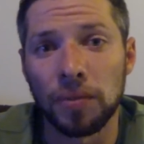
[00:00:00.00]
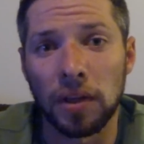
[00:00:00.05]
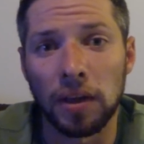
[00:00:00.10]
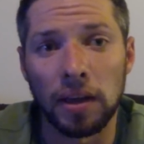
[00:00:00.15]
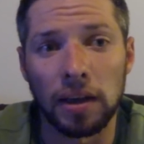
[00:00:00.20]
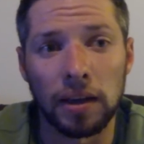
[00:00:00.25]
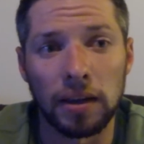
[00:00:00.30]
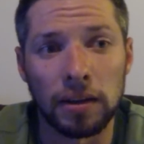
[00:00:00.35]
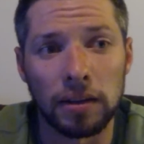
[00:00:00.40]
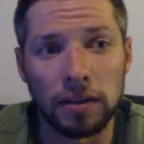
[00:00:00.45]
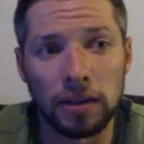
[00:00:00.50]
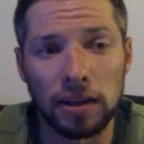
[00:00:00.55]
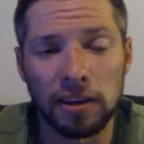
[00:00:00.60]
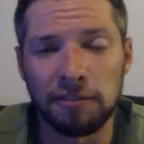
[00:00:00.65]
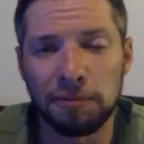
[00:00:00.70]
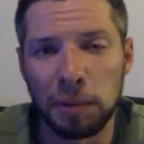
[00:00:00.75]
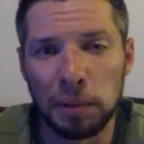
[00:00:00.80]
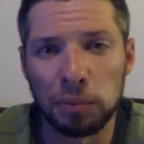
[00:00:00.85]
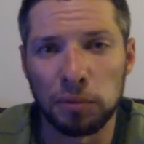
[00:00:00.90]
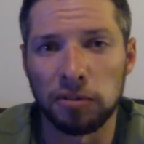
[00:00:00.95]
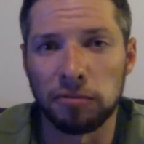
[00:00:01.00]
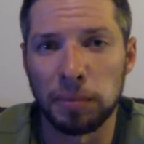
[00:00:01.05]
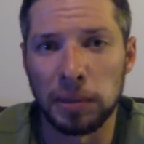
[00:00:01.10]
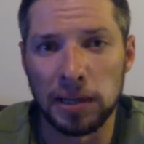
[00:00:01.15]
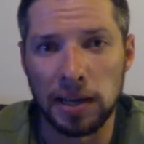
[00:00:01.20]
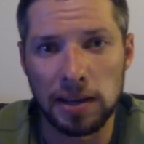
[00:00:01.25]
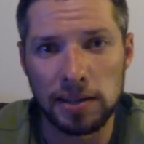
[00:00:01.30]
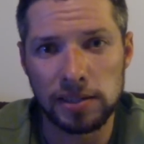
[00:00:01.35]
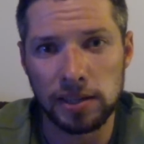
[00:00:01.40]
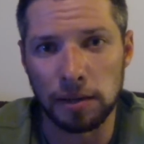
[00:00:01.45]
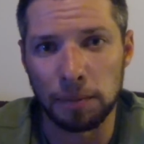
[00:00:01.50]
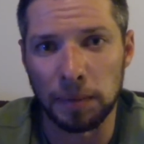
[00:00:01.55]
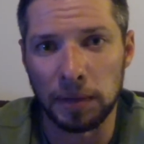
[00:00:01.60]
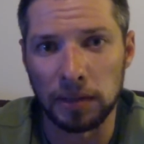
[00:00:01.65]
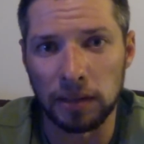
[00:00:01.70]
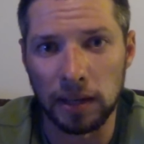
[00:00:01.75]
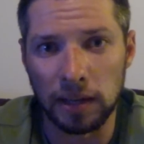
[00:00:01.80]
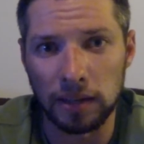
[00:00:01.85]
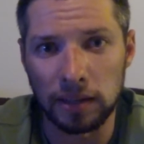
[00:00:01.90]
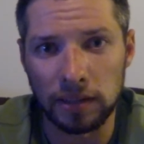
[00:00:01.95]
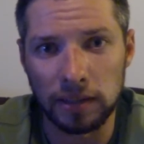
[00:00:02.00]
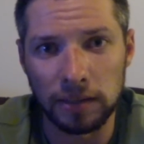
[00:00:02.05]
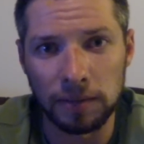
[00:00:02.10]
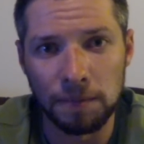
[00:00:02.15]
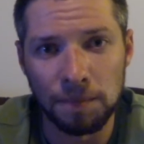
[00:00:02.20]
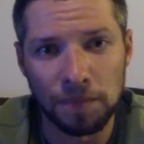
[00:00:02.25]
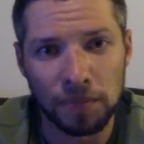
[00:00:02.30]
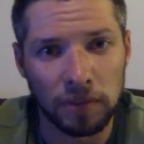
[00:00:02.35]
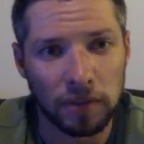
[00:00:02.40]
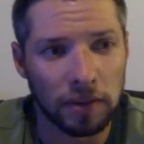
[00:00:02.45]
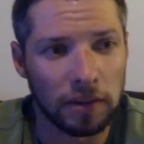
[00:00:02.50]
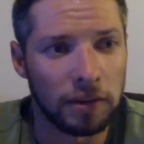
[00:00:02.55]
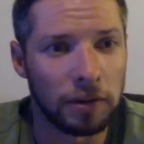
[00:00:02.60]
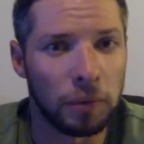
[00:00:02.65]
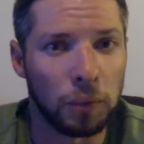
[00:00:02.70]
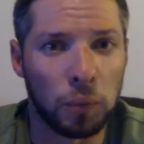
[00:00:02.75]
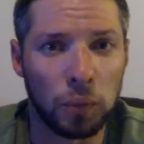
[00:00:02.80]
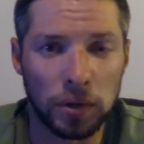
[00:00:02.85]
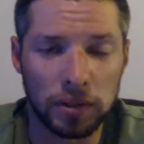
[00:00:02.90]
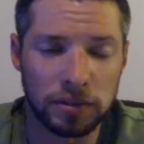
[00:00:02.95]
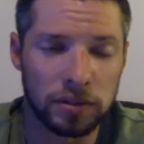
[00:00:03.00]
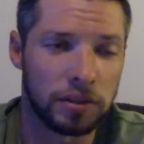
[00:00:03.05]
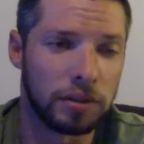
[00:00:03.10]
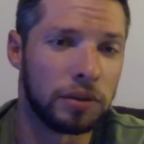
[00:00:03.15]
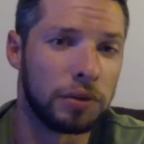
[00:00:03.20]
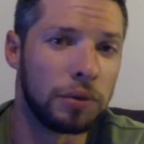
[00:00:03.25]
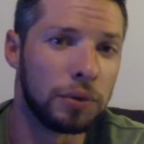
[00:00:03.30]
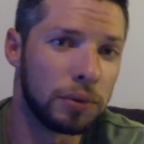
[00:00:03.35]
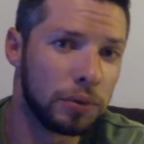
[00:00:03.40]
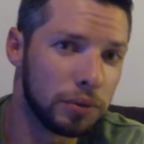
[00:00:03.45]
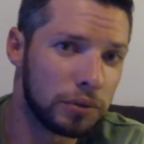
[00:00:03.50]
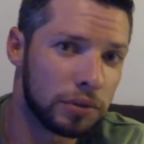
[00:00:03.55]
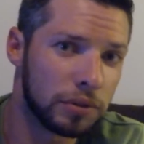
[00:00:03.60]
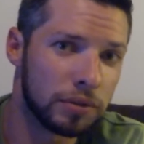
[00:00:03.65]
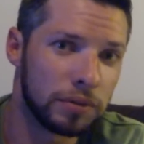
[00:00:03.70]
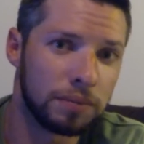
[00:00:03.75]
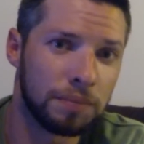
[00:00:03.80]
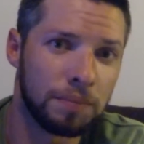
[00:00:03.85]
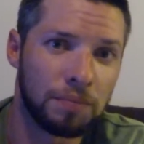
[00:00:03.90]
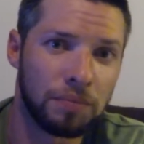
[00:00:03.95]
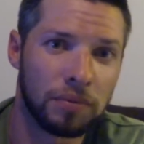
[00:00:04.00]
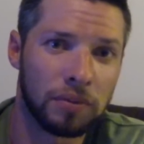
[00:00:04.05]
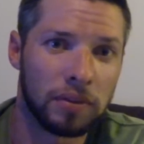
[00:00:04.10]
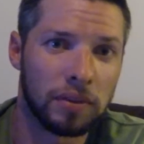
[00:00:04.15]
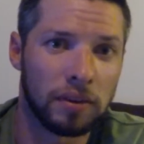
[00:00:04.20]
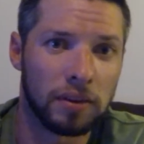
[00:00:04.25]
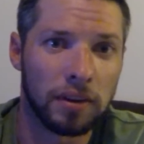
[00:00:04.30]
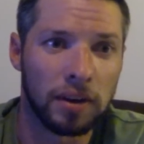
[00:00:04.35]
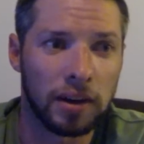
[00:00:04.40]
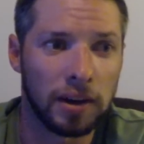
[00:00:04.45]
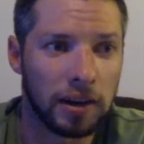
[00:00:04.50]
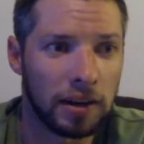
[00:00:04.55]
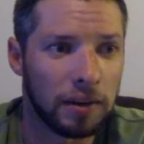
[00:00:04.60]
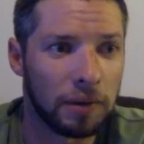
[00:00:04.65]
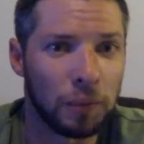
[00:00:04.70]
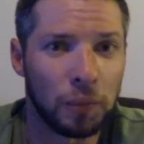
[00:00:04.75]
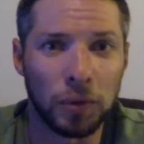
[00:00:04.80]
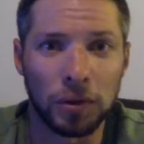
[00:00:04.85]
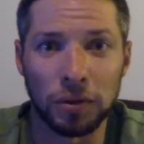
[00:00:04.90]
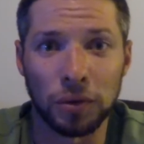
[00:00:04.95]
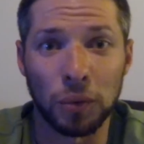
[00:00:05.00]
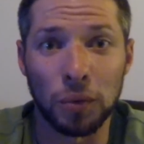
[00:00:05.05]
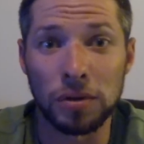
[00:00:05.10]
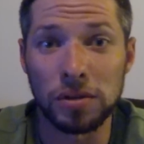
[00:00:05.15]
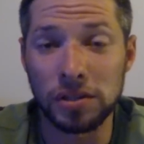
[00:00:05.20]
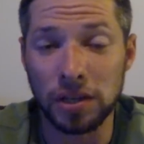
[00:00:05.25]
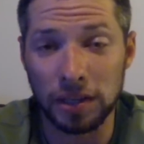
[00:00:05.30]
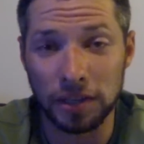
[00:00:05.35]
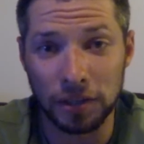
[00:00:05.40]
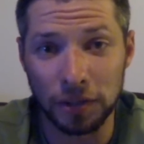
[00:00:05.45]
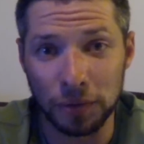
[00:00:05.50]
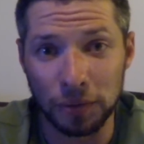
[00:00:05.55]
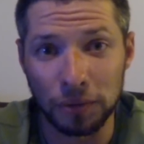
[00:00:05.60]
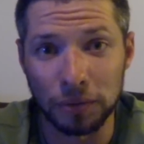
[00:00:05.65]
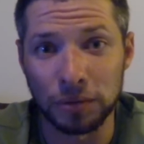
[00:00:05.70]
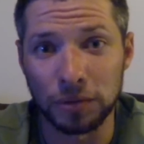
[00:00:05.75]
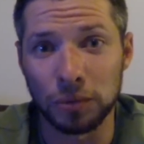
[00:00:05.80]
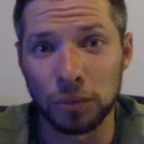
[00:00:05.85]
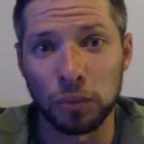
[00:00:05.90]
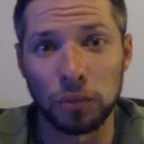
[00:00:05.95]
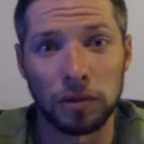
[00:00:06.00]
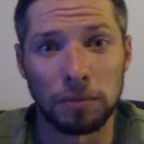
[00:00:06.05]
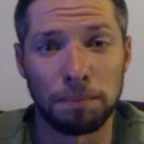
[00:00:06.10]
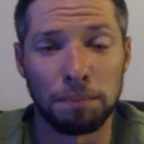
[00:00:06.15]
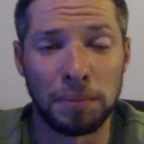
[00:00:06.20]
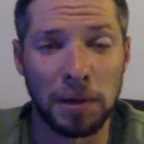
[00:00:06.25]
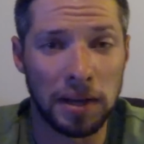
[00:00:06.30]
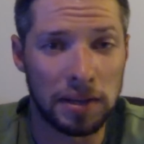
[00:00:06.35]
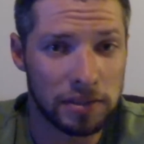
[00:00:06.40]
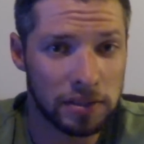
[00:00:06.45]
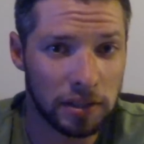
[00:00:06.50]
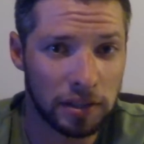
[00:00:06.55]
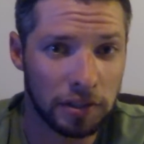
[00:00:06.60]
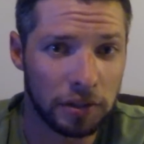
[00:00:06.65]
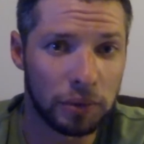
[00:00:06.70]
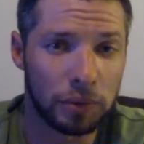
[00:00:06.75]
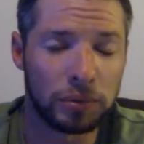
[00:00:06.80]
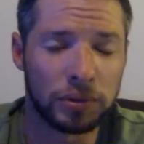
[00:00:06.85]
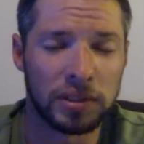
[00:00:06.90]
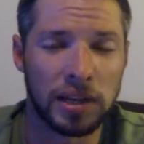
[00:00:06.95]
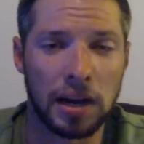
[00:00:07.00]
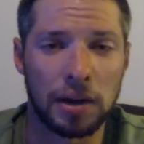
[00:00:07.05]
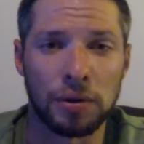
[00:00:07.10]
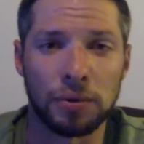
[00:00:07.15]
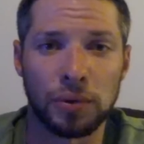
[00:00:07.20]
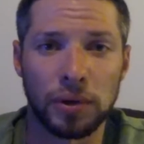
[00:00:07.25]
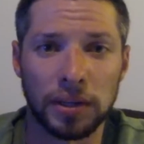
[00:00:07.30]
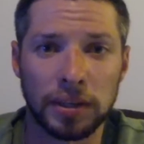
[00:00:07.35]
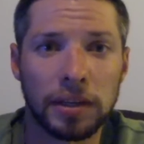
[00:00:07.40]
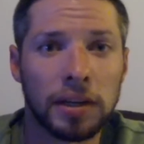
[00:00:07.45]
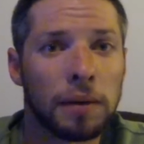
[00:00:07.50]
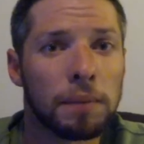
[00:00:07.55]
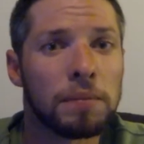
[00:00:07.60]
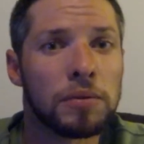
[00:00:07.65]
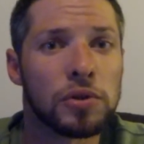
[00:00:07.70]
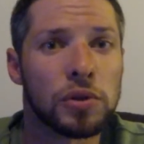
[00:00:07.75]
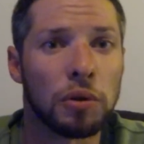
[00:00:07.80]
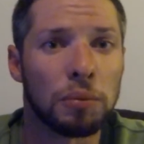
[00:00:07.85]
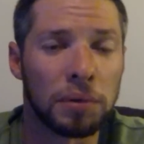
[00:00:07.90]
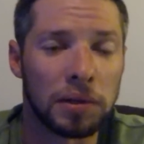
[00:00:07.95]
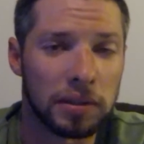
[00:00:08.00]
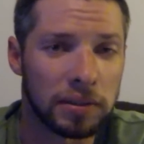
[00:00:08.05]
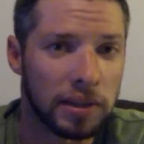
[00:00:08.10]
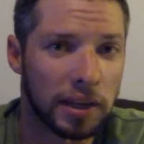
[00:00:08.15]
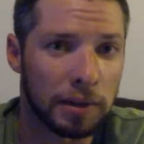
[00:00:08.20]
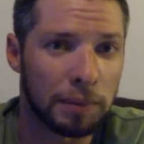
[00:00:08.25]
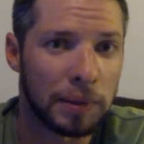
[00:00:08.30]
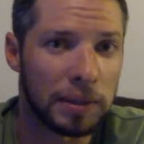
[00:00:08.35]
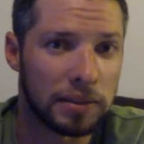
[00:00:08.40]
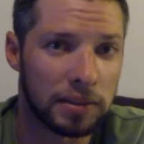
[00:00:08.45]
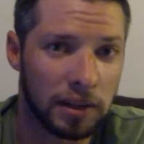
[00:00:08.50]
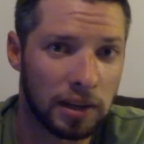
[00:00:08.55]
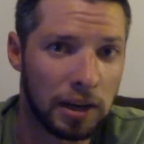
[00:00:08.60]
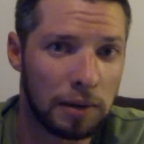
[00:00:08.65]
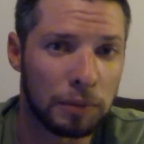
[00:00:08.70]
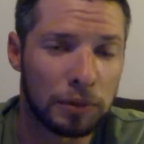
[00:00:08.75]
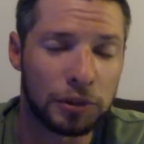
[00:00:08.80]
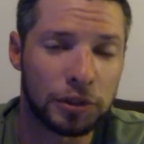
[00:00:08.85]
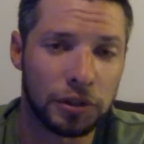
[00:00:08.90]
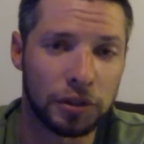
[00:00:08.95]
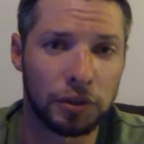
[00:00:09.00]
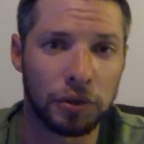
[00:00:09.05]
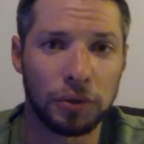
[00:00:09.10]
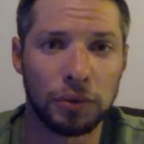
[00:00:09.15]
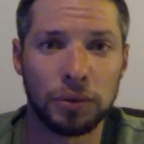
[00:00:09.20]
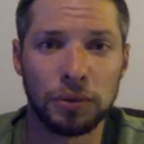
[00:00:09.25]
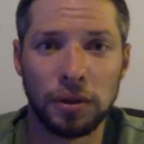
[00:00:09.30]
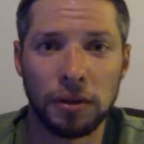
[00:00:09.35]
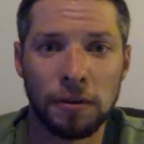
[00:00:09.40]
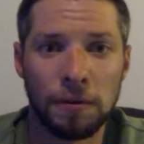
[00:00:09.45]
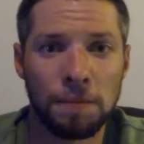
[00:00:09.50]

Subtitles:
And a lot of people have been asking me lately, what to use, what lures I use, what baits I use, how to rig up. So I'm going to take my time and show you